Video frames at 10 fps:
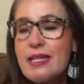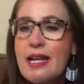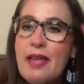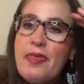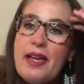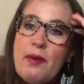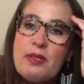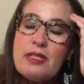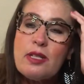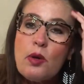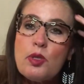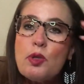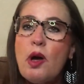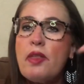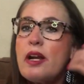And I think I was told you
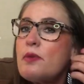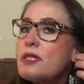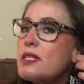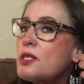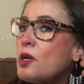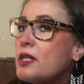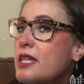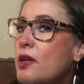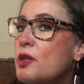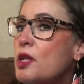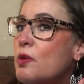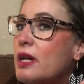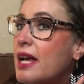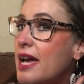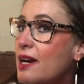all that I was going to start telling you when
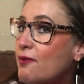I had a